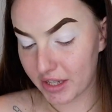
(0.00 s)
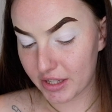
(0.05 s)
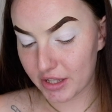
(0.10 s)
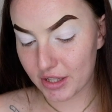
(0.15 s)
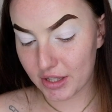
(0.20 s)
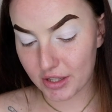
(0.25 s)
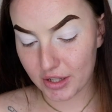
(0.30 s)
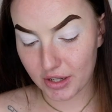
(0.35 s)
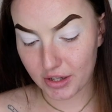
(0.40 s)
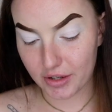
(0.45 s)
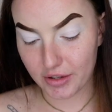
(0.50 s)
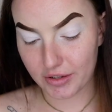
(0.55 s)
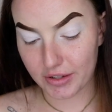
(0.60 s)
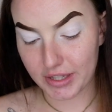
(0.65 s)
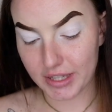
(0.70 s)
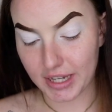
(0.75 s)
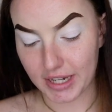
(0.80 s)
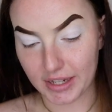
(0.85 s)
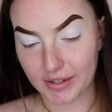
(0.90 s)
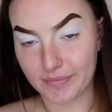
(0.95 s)
So
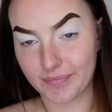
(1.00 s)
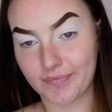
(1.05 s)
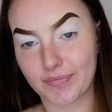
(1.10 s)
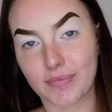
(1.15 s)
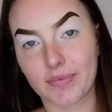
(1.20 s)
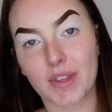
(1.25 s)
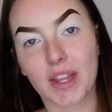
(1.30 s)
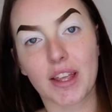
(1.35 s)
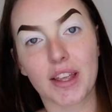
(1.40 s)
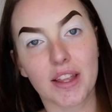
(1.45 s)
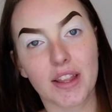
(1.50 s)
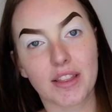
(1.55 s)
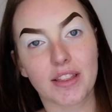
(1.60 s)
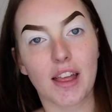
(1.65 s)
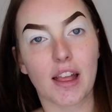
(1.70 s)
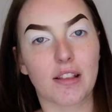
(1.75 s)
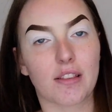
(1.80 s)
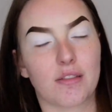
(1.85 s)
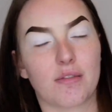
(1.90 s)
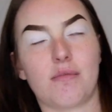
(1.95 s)
yeah,
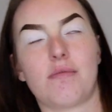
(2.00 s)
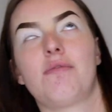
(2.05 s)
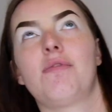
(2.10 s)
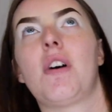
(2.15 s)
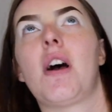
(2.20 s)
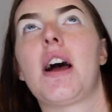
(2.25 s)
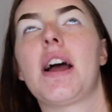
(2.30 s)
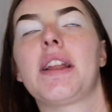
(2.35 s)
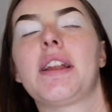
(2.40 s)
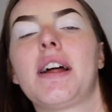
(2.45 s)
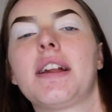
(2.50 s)
that's fine.